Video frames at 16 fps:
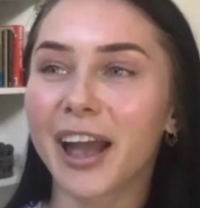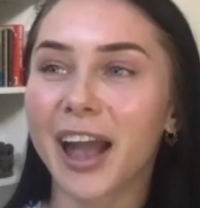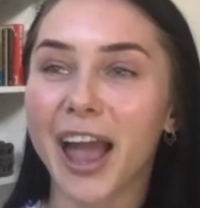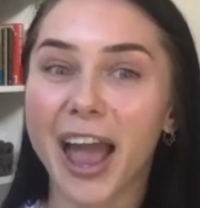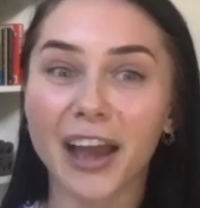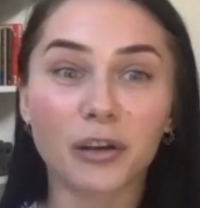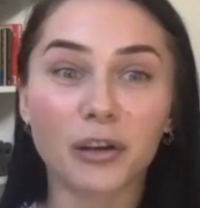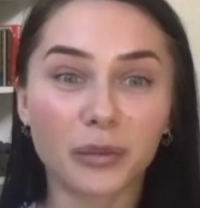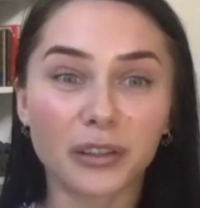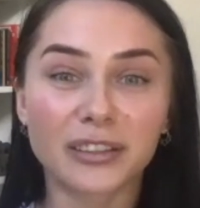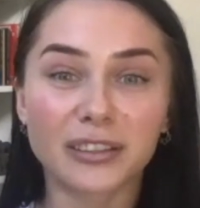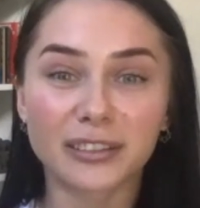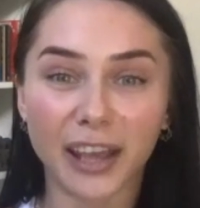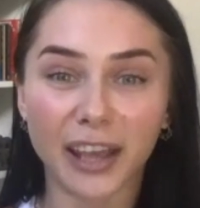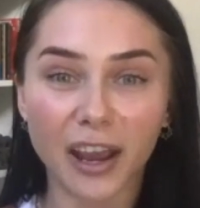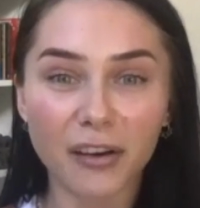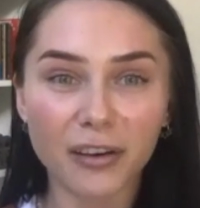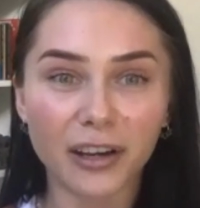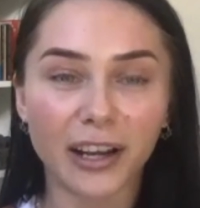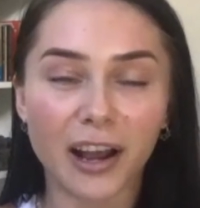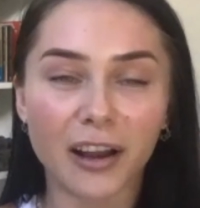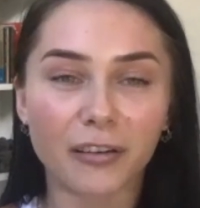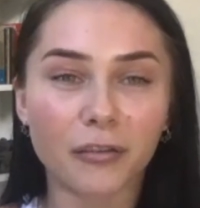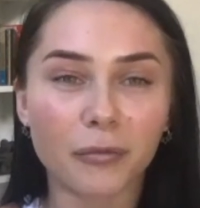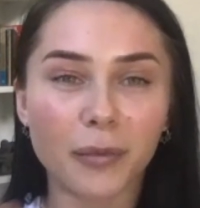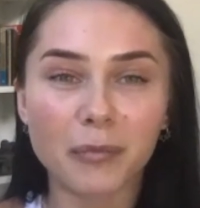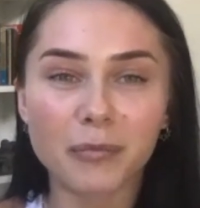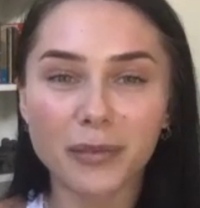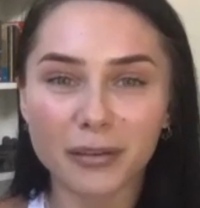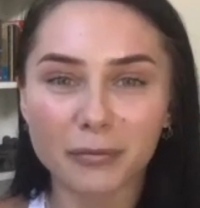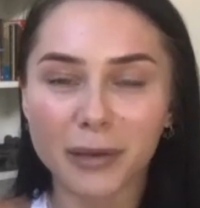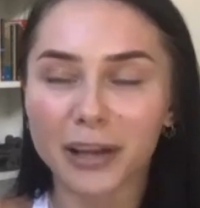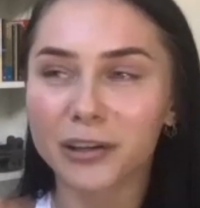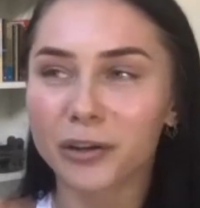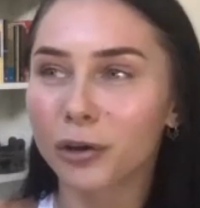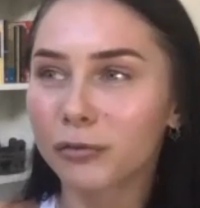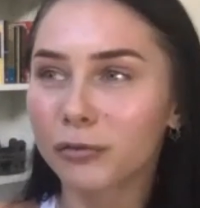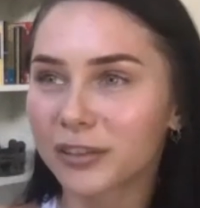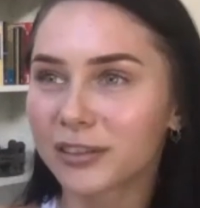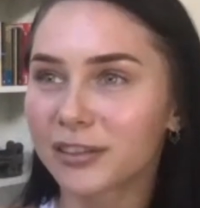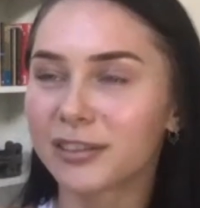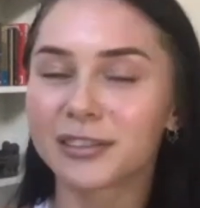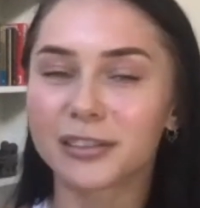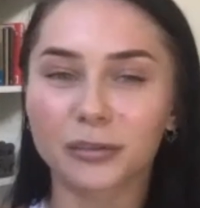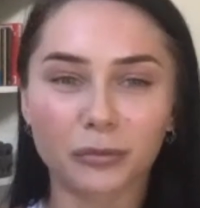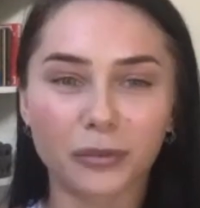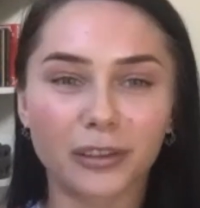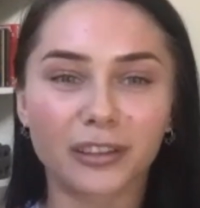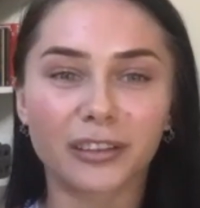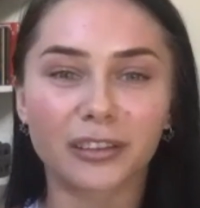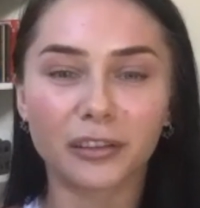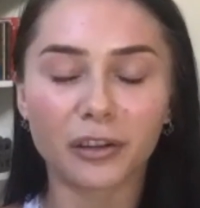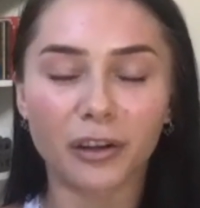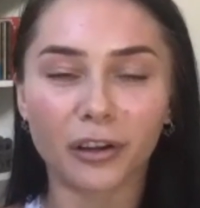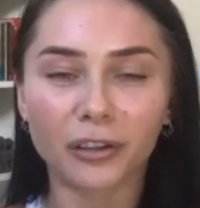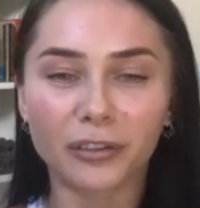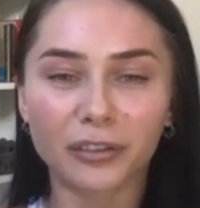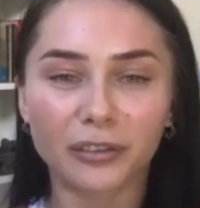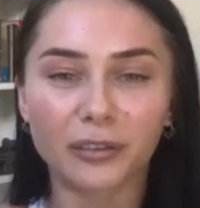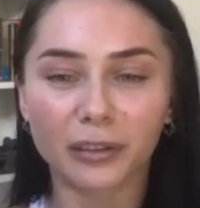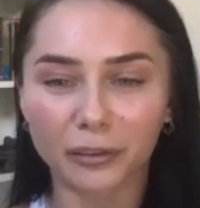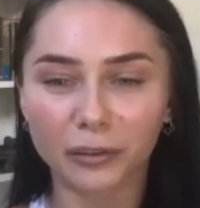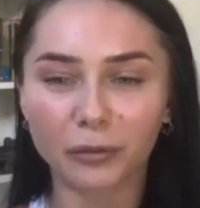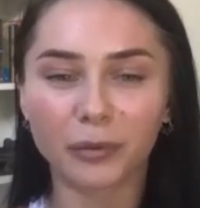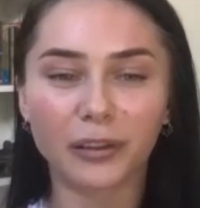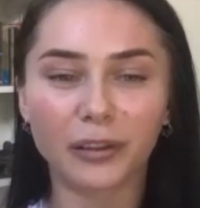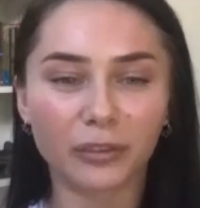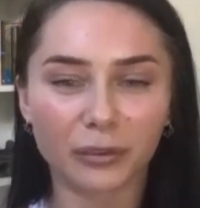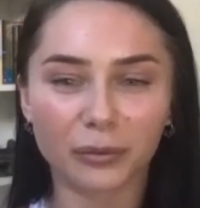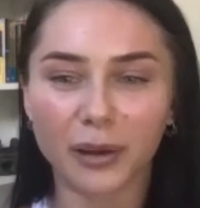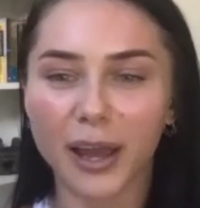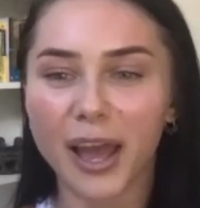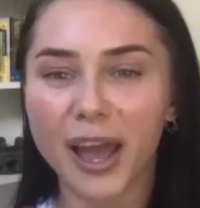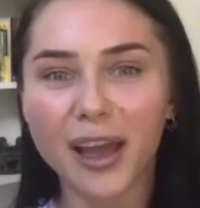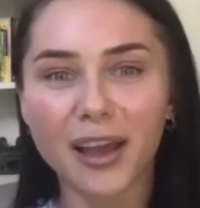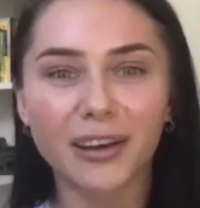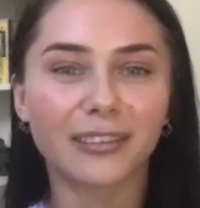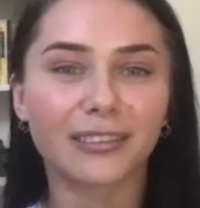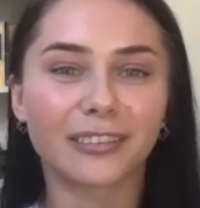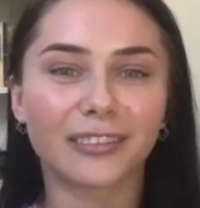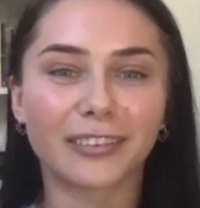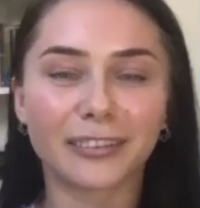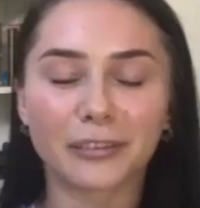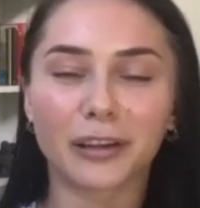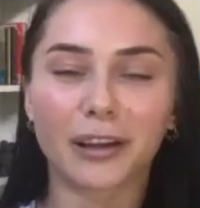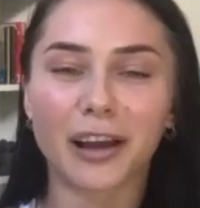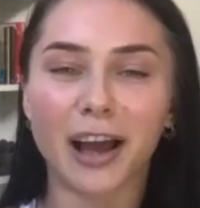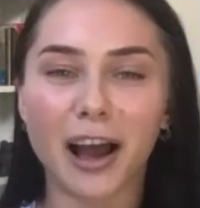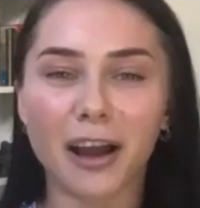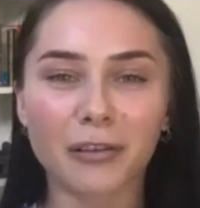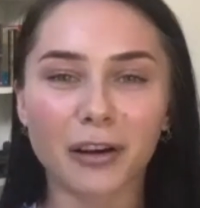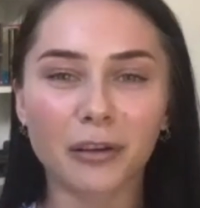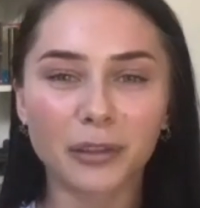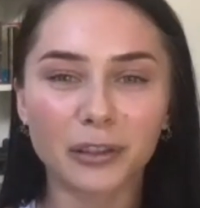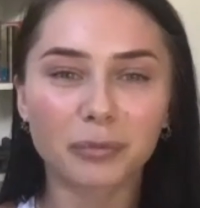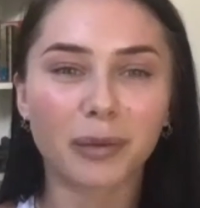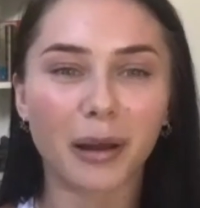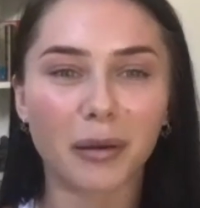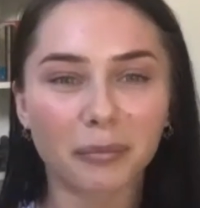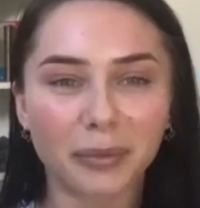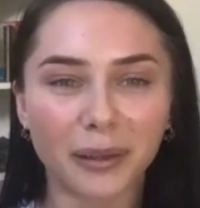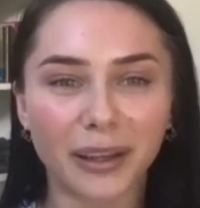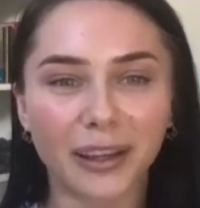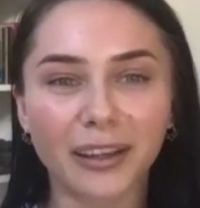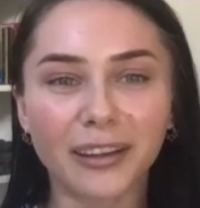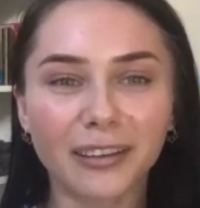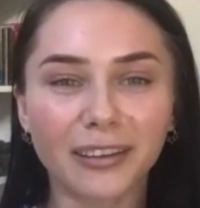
and it was scary. I remember my nervous system was, you know, a little bit of sweat and the heart rate was pumping,